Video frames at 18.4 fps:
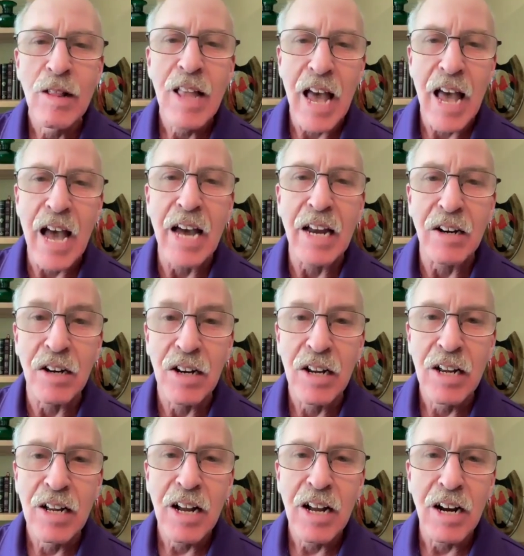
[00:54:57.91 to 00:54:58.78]
and
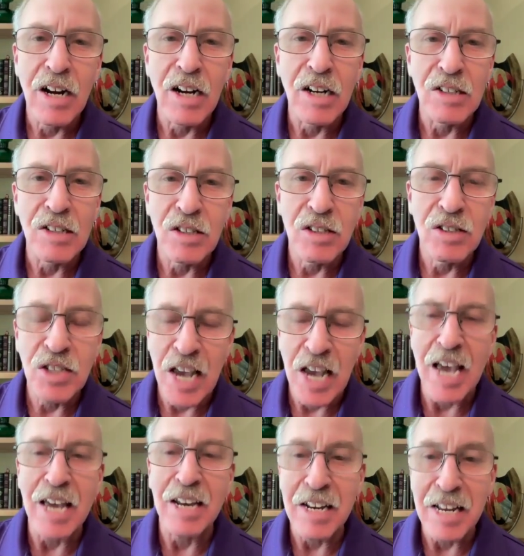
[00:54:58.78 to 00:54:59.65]

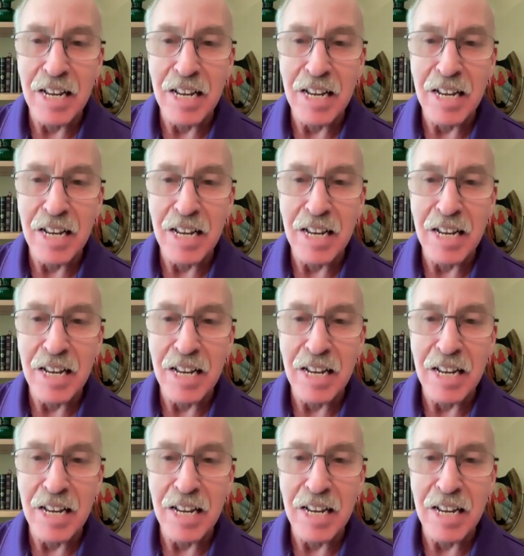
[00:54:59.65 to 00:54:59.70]
10